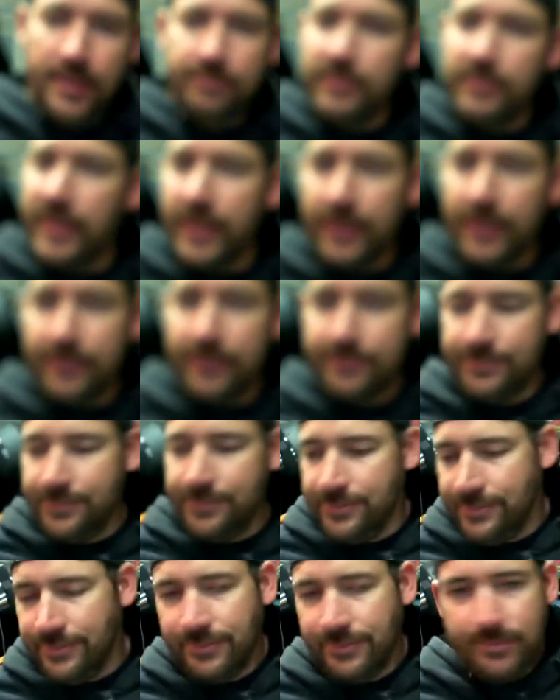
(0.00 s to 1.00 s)
then
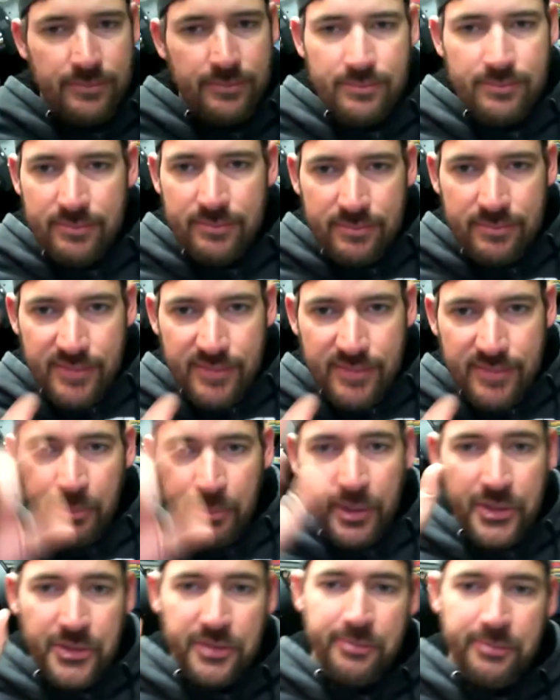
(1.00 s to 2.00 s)
take a
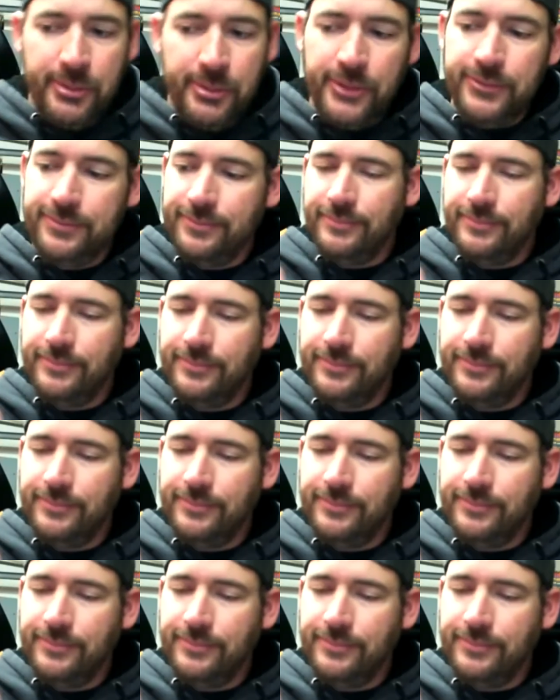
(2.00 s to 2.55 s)
picture of the moon.